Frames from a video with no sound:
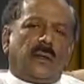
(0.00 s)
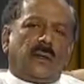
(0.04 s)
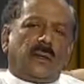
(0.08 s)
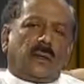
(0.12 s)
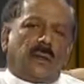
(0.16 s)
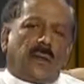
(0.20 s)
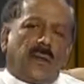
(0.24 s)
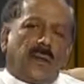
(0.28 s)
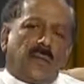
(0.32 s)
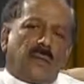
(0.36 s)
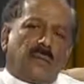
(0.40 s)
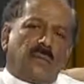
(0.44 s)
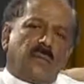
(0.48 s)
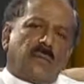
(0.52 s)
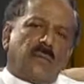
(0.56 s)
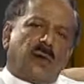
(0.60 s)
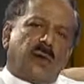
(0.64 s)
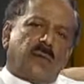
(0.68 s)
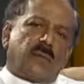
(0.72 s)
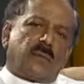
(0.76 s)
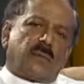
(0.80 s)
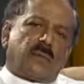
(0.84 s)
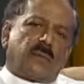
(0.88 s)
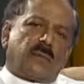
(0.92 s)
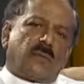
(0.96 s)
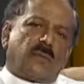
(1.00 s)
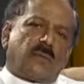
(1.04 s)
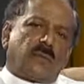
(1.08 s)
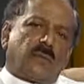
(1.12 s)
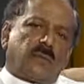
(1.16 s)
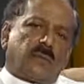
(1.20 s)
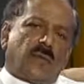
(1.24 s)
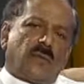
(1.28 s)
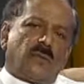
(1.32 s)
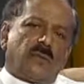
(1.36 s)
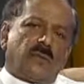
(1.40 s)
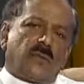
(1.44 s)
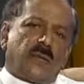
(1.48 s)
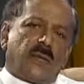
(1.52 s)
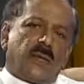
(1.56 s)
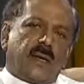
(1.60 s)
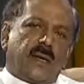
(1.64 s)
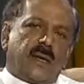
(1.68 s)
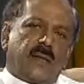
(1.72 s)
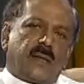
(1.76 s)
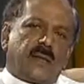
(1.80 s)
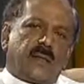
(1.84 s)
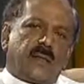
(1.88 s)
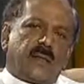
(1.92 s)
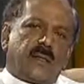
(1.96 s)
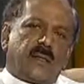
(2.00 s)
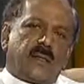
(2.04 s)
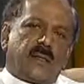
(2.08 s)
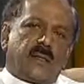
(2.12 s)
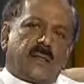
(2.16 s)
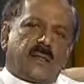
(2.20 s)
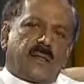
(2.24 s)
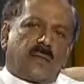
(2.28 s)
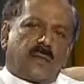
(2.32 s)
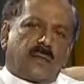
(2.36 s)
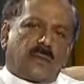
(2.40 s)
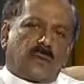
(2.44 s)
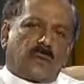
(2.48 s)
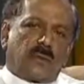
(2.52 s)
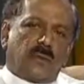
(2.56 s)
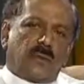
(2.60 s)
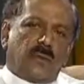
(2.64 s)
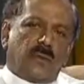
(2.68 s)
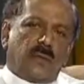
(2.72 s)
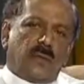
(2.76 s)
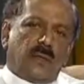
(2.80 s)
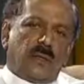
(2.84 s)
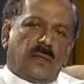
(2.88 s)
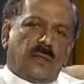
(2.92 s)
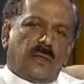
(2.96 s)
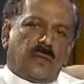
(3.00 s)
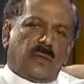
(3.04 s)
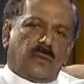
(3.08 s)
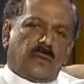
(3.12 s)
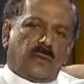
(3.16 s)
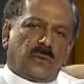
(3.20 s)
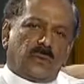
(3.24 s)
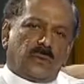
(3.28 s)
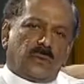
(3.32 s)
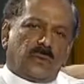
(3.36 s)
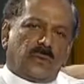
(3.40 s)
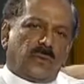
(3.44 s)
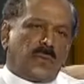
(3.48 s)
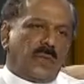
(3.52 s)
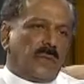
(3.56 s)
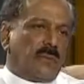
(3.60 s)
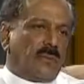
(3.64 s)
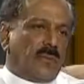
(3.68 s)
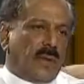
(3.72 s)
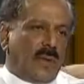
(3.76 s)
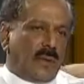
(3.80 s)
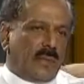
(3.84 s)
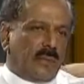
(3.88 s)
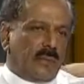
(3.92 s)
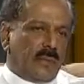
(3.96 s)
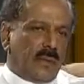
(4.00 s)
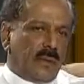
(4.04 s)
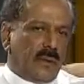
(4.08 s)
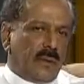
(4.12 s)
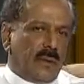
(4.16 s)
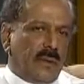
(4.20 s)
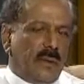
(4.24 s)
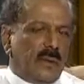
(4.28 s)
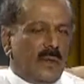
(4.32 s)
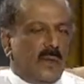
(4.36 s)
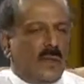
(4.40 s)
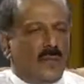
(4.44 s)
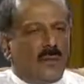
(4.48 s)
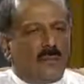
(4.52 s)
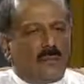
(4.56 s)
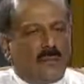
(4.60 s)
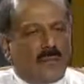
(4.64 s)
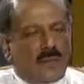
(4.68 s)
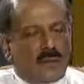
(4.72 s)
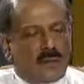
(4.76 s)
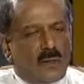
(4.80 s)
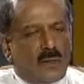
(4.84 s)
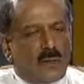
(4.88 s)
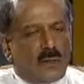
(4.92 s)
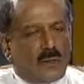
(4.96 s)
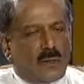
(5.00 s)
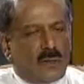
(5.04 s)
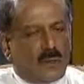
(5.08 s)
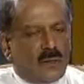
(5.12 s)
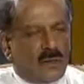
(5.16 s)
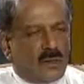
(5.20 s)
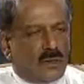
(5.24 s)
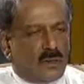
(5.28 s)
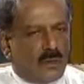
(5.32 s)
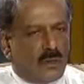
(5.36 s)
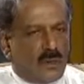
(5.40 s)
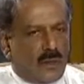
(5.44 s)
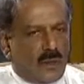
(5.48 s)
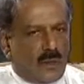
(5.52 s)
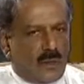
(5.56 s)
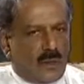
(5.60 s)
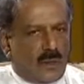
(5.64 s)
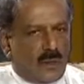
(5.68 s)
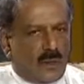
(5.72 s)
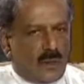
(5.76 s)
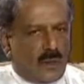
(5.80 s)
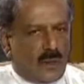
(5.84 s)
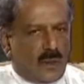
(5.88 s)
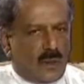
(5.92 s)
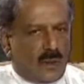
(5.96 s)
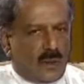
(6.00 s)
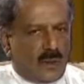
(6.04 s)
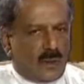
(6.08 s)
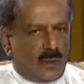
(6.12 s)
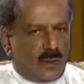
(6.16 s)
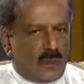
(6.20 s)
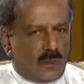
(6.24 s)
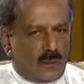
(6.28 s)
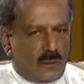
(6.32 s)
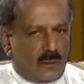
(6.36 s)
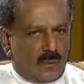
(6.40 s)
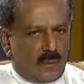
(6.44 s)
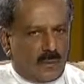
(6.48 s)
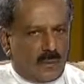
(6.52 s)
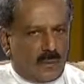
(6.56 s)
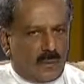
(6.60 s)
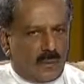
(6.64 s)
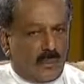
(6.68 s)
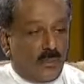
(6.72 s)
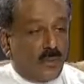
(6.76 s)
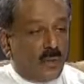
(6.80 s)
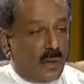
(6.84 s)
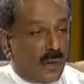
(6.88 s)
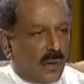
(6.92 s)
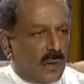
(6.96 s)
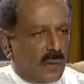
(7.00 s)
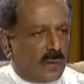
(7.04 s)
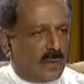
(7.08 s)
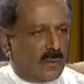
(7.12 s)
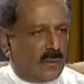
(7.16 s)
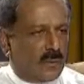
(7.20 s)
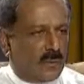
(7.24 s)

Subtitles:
Colombo has about 1,000 acres that could be used for development because of the poor